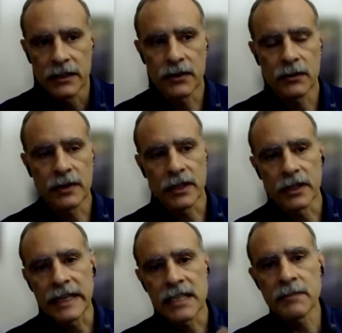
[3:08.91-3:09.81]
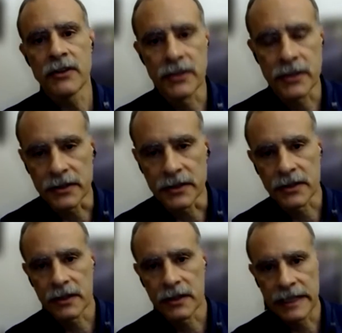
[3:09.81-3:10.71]
to the
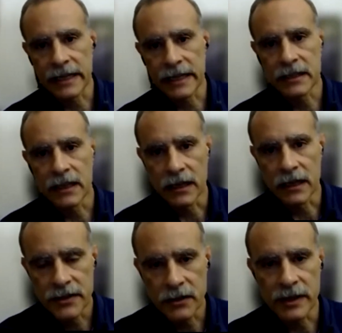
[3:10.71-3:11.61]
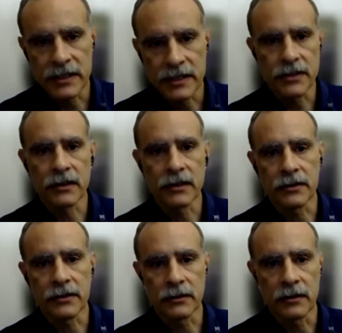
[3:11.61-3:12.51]
experiences that are so essential
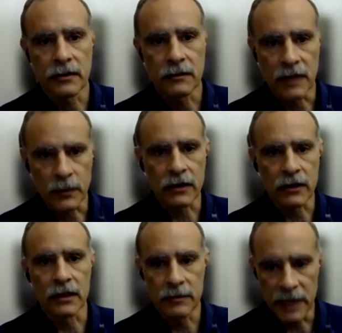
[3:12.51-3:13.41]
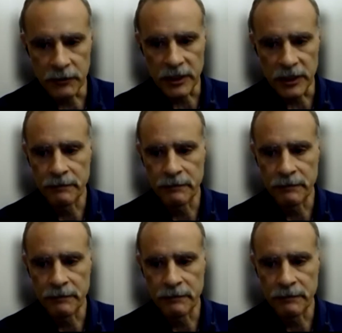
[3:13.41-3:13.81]
to what we call memory.